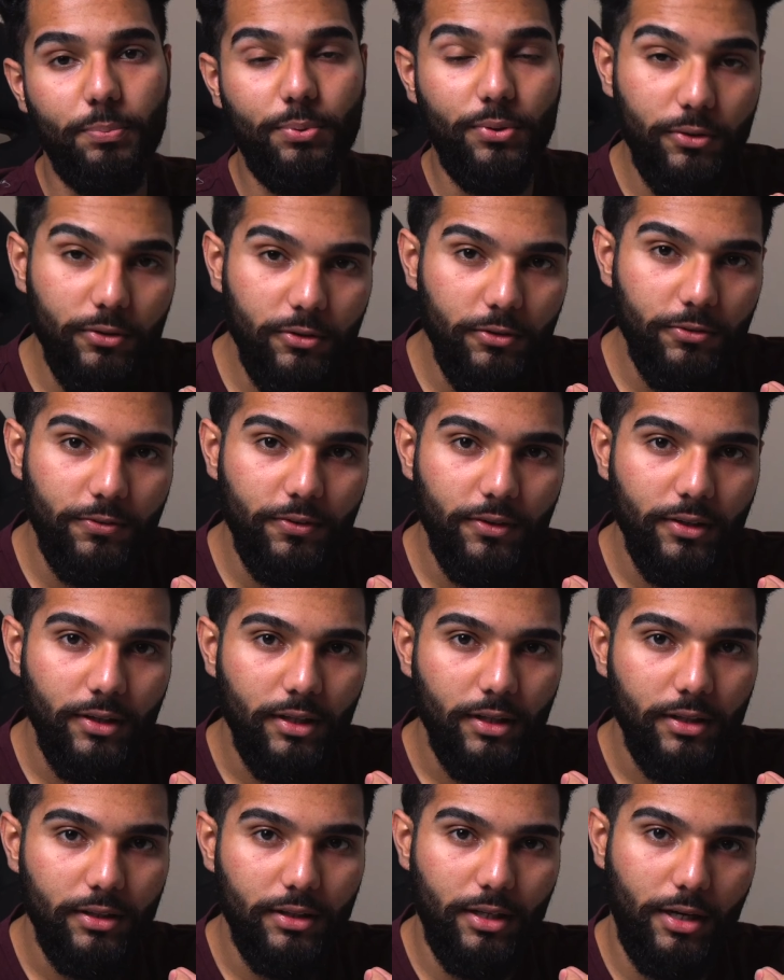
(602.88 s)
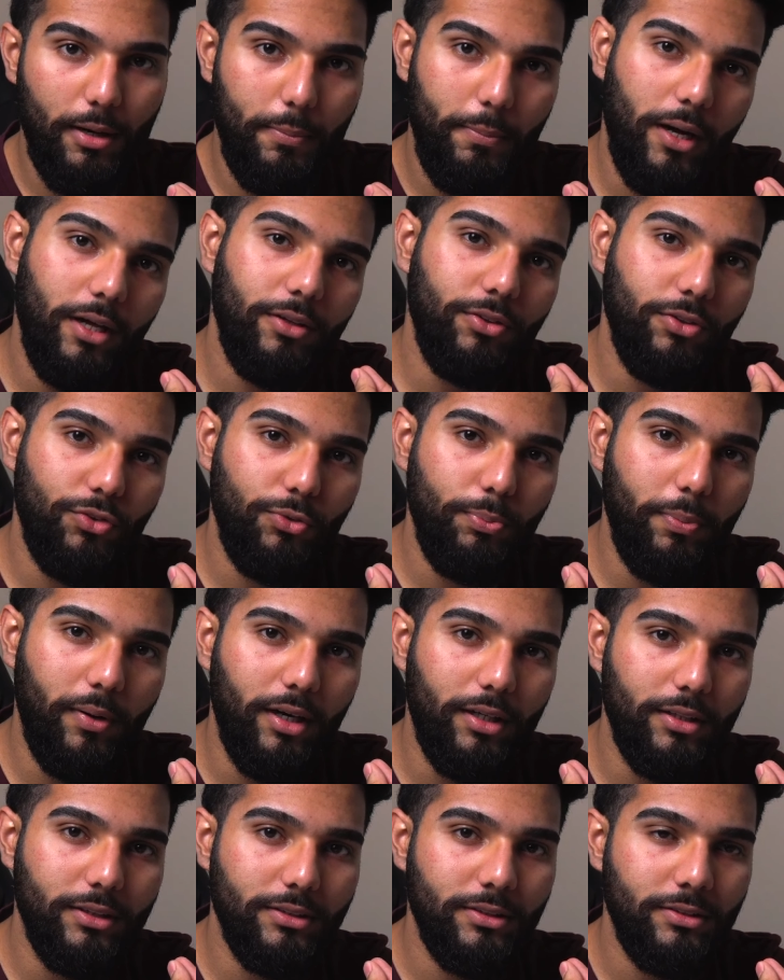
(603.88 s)
prove that I bought those
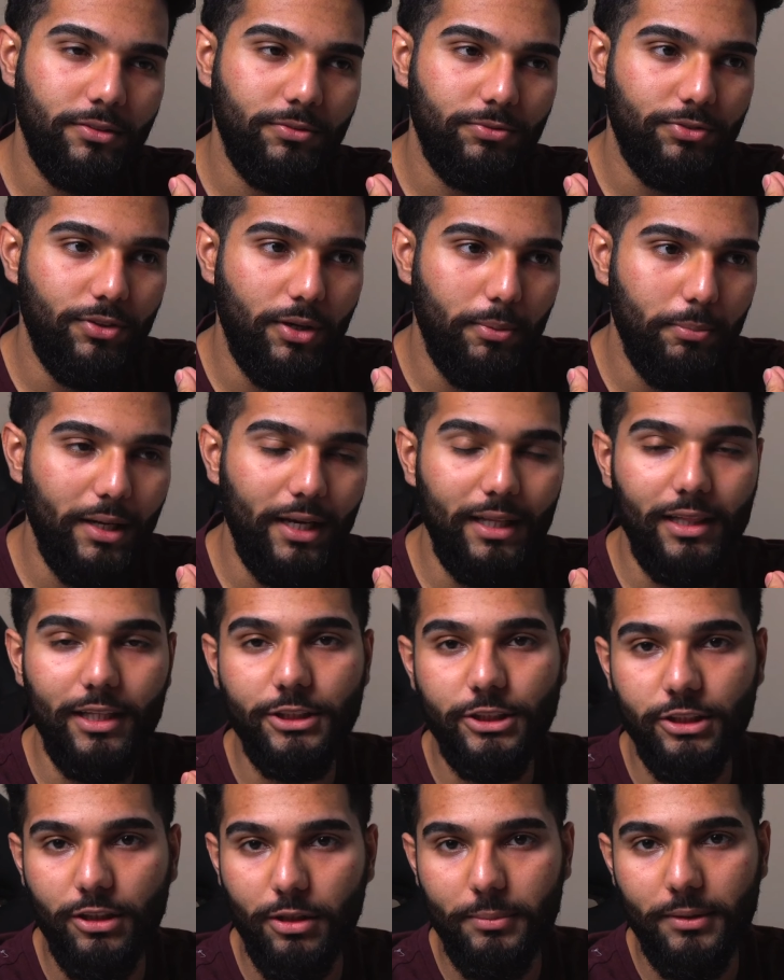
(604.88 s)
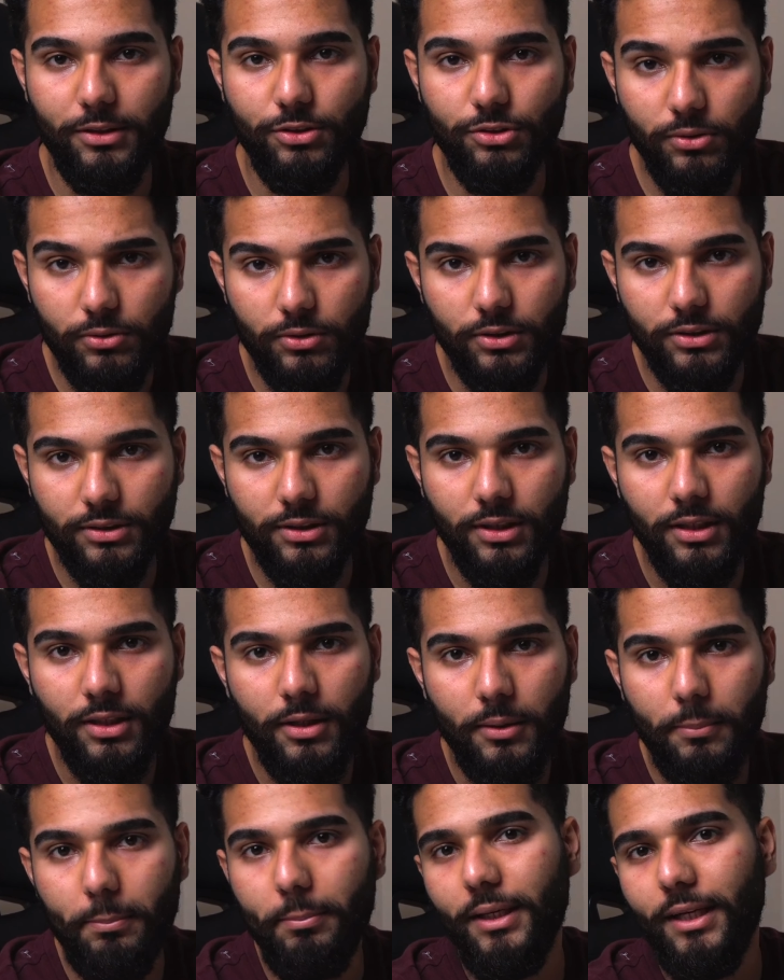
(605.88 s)
parts from a legitimate source,
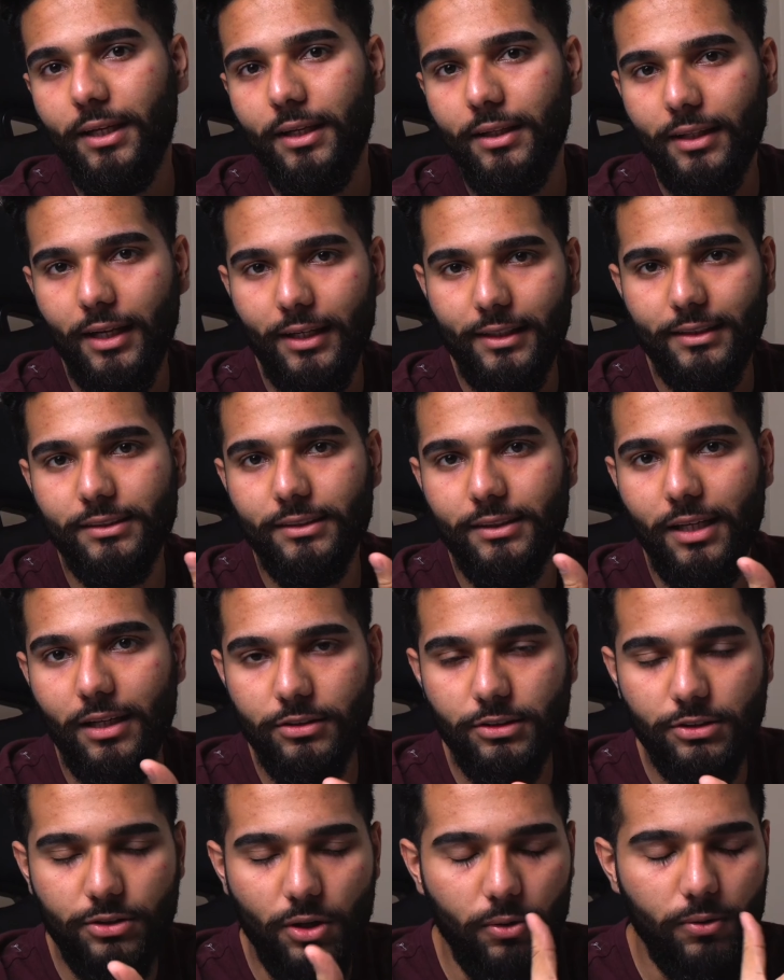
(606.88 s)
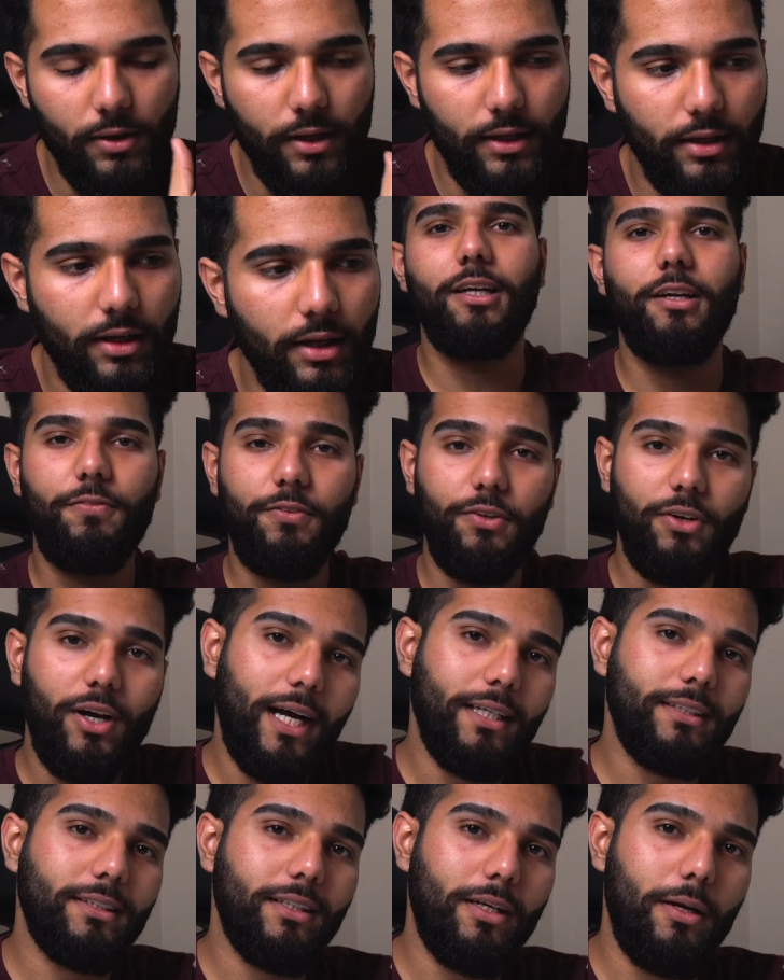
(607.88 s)
being that it's not stolen. If you
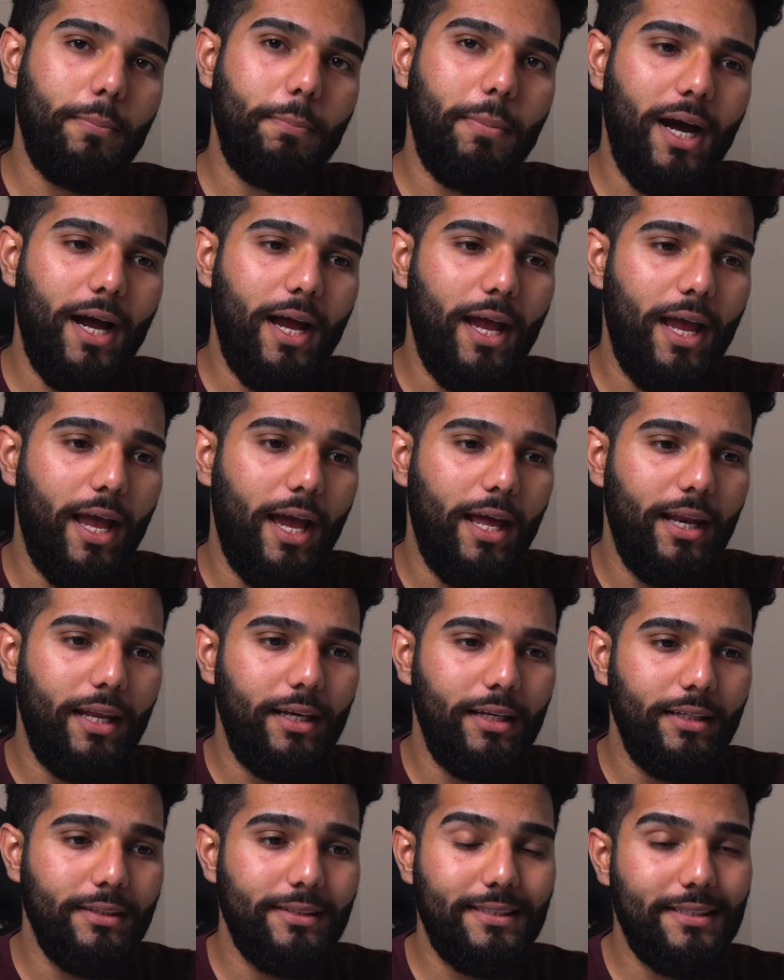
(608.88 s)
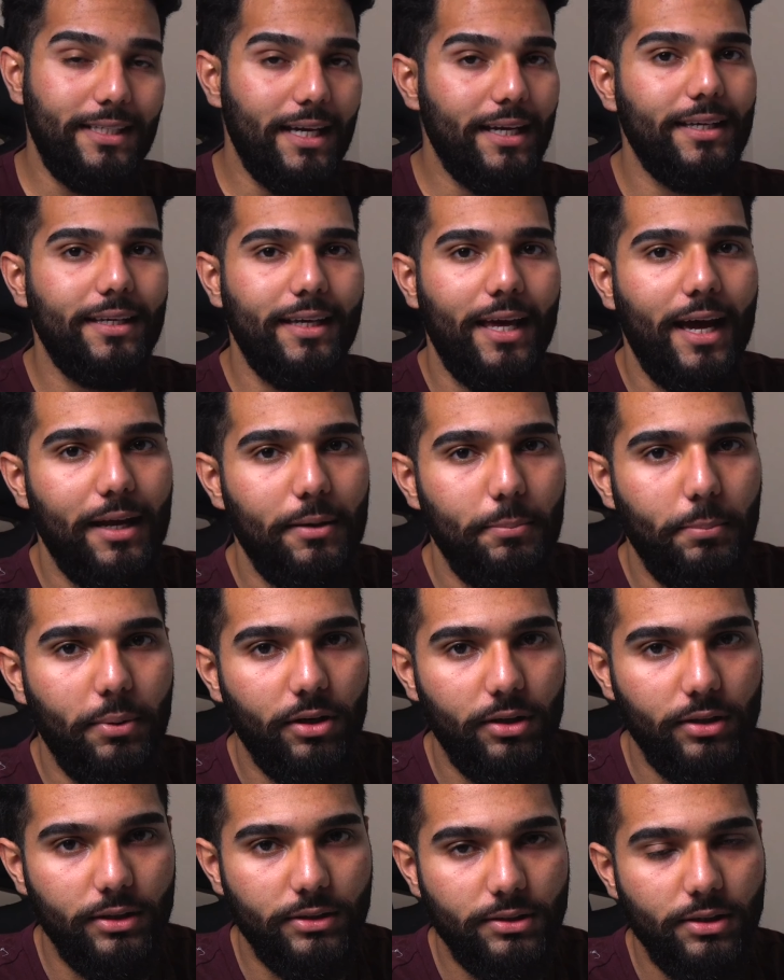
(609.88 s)
guys are gonna buy any secondhand
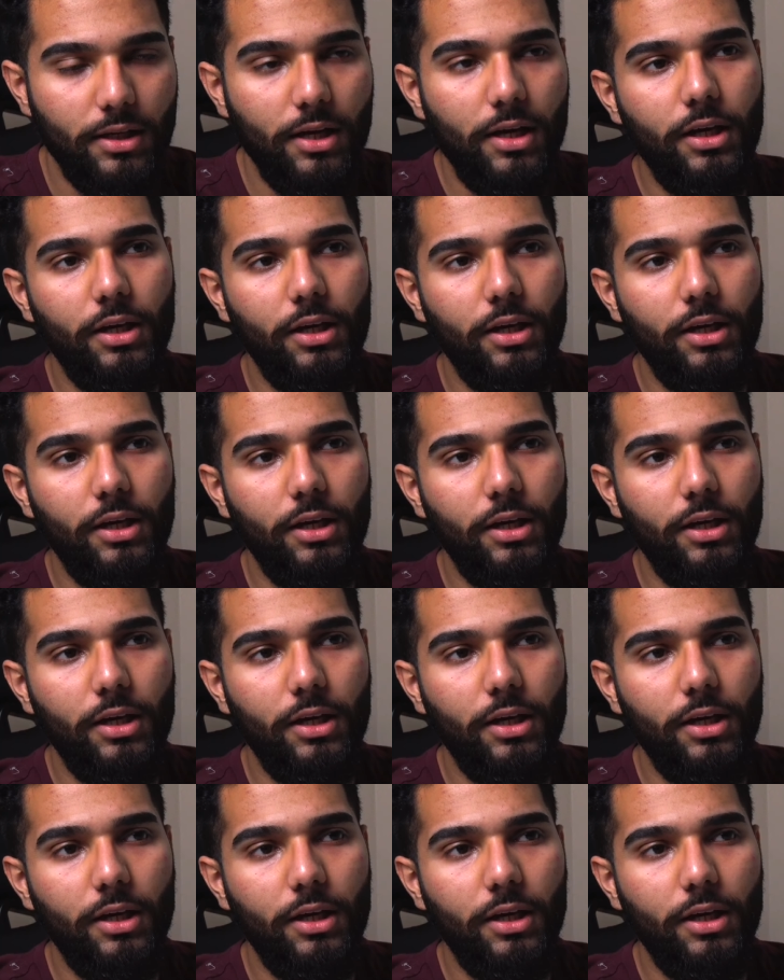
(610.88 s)
parts,